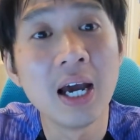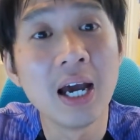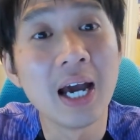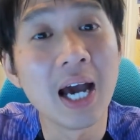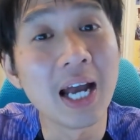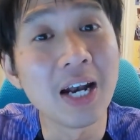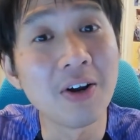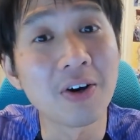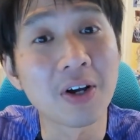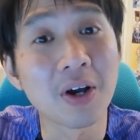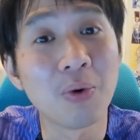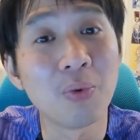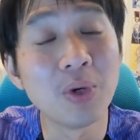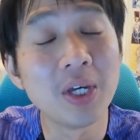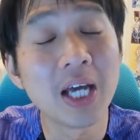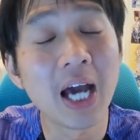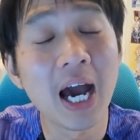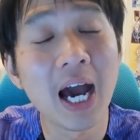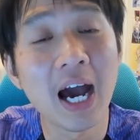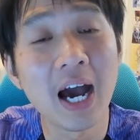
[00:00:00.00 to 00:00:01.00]
And look, we
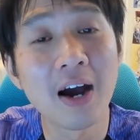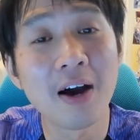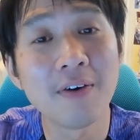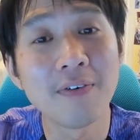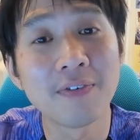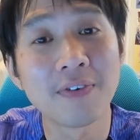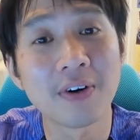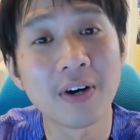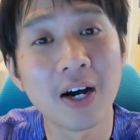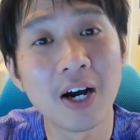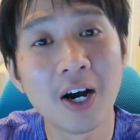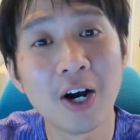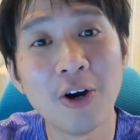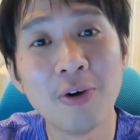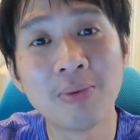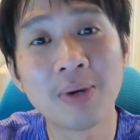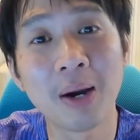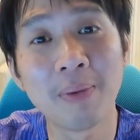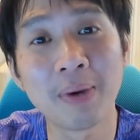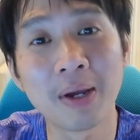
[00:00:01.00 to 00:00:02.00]
have a
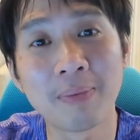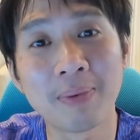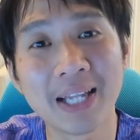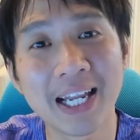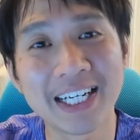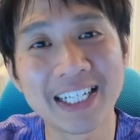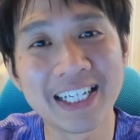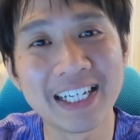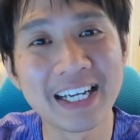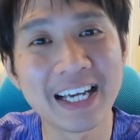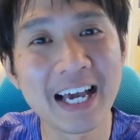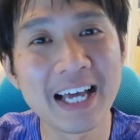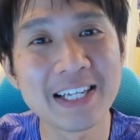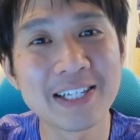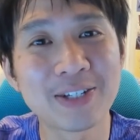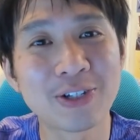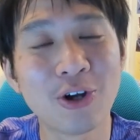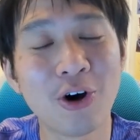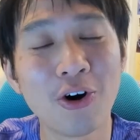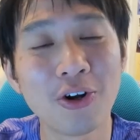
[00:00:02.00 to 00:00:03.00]
homecoming potentially
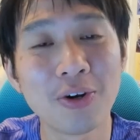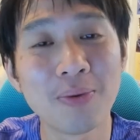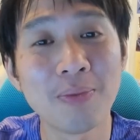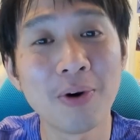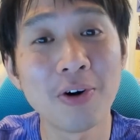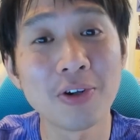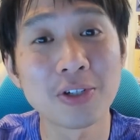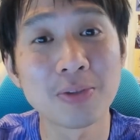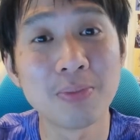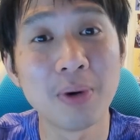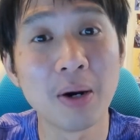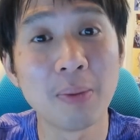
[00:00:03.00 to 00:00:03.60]
against Tottenham Hotspur.